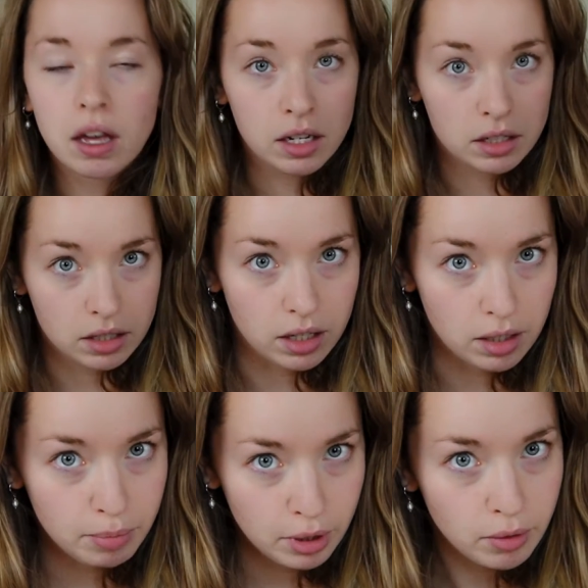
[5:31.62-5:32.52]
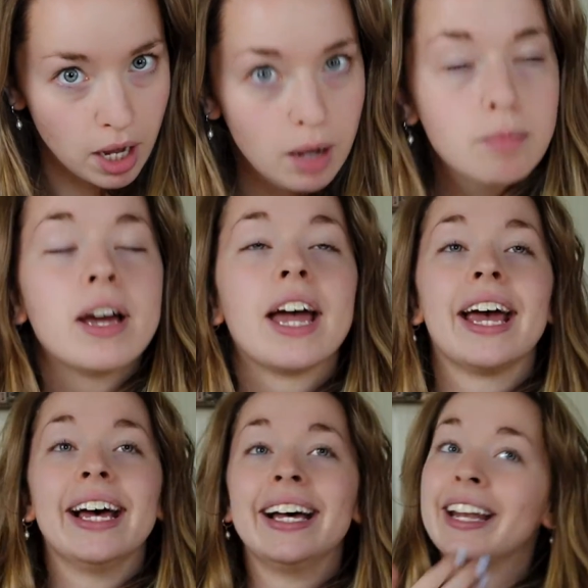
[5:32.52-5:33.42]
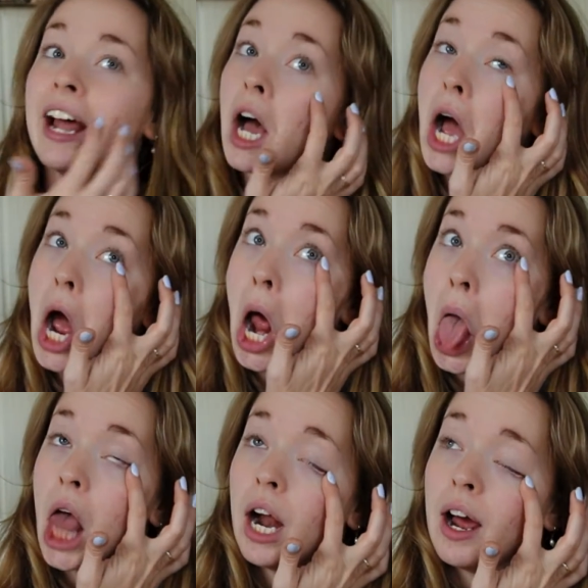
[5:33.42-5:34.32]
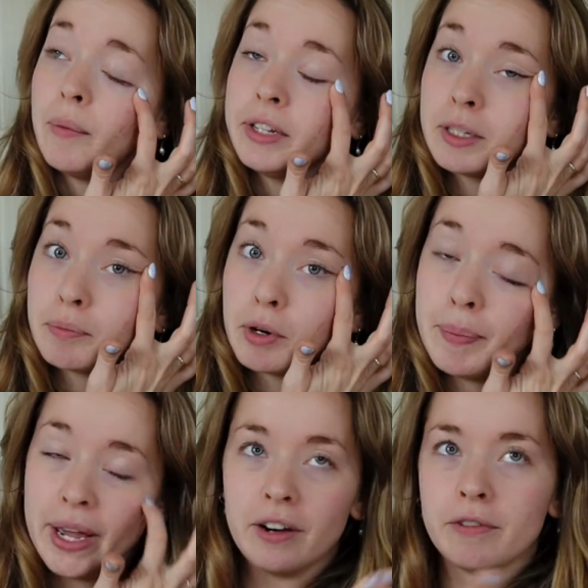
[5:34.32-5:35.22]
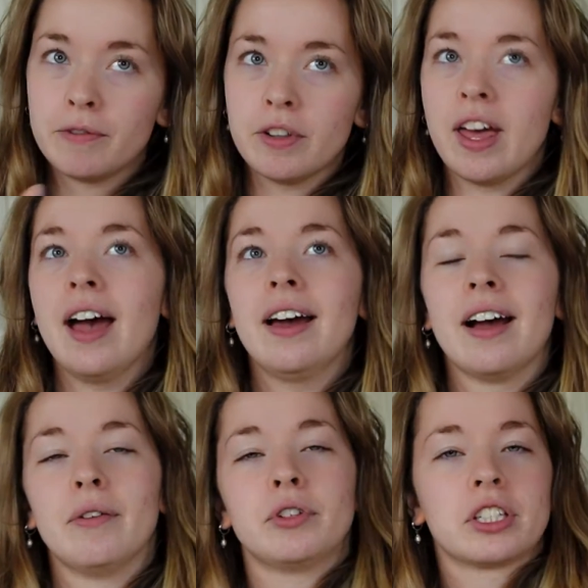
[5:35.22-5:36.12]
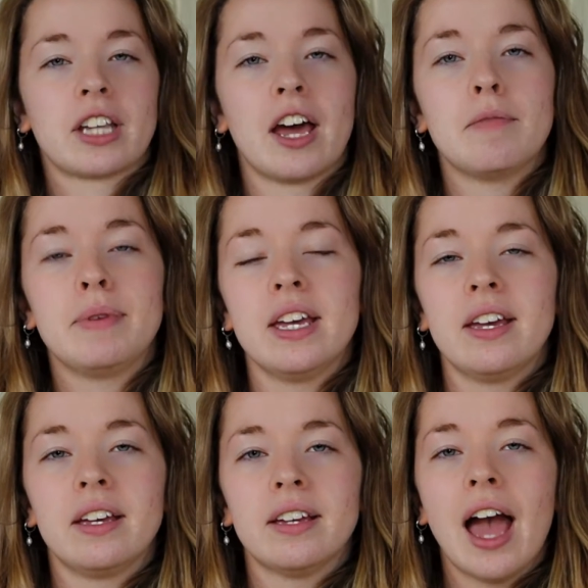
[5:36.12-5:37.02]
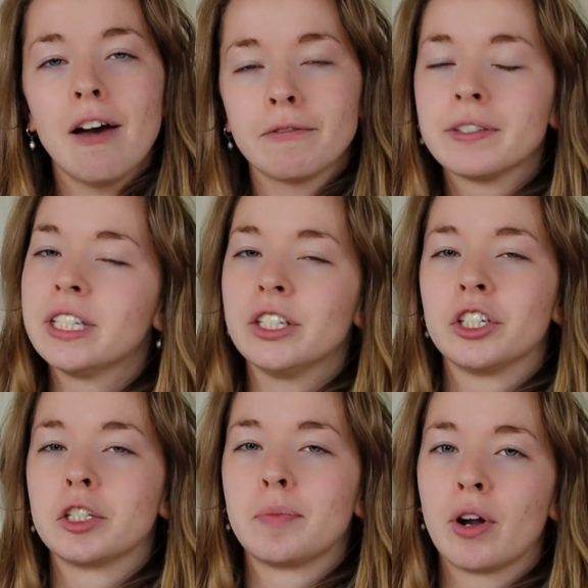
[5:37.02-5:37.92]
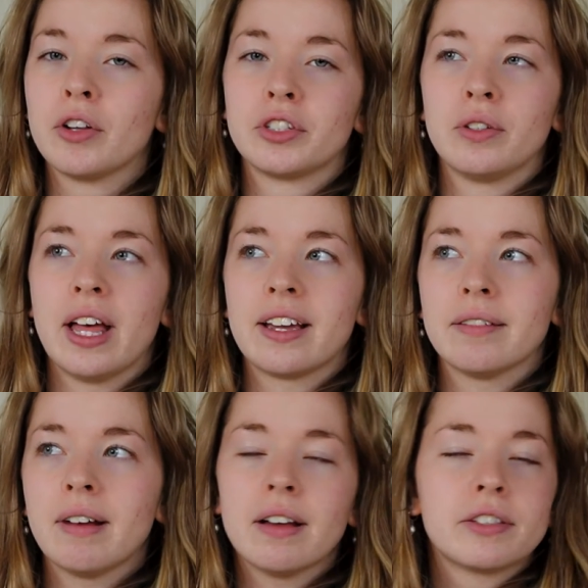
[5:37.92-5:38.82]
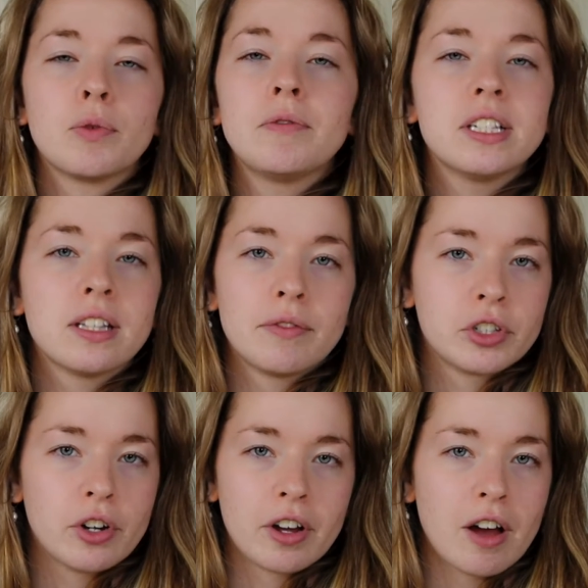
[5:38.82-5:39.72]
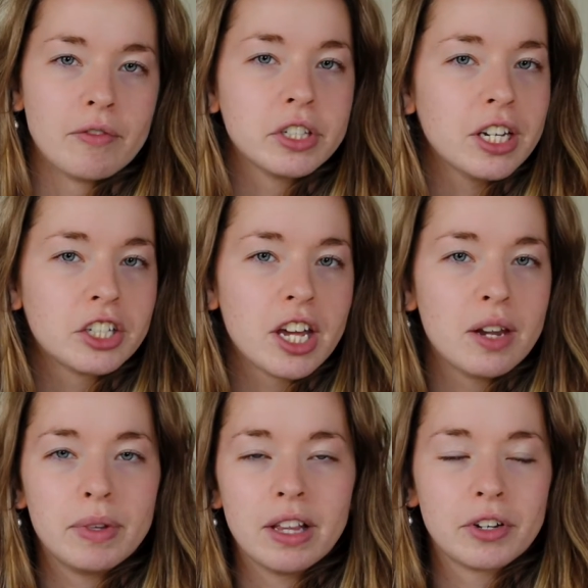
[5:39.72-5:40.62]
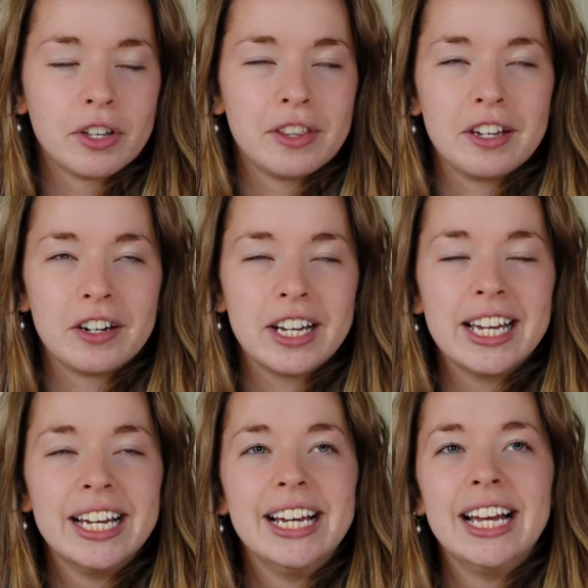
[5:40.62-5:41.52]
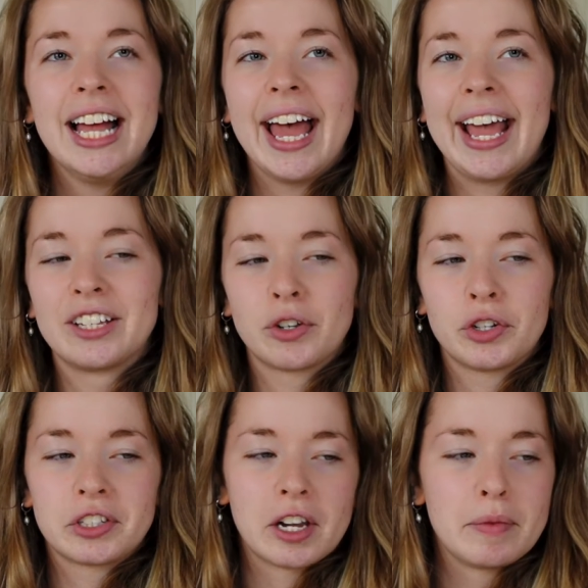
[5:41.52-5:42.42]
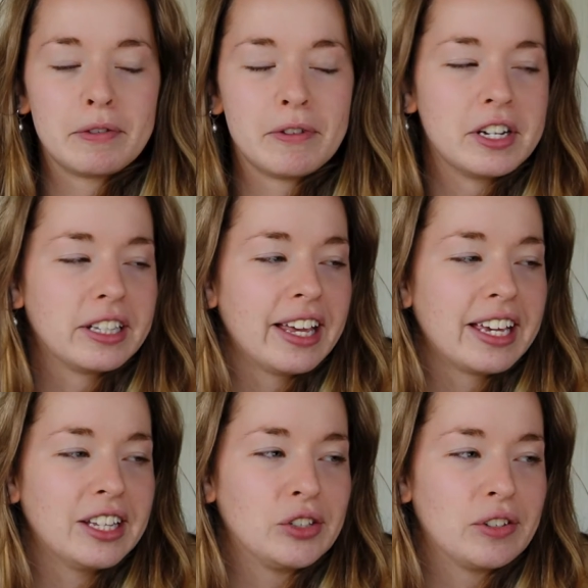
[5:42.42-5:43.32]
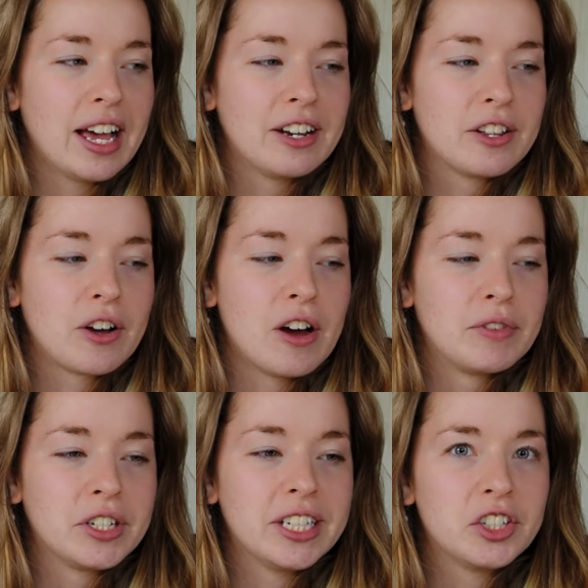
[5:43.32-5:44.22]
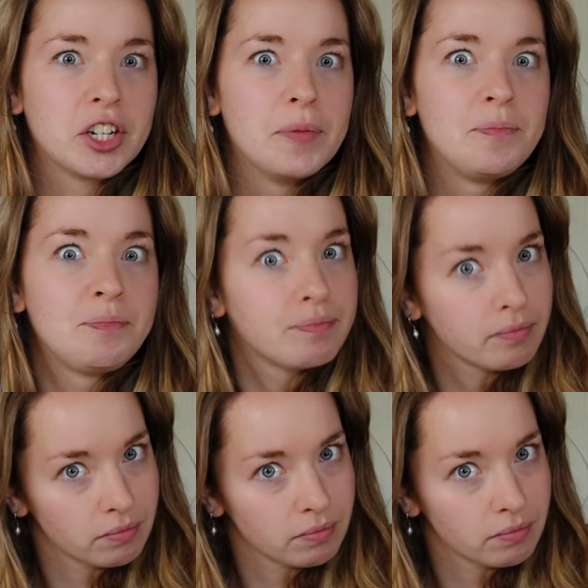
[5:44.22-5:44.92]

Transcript: And it kind of blew up. And I wasn't prepared for that. I was just kind of being half facetious, but also like, Swifties love to start a conversation. We love a good theory. And so I just thought it'd be fun to like insert that into the conversation.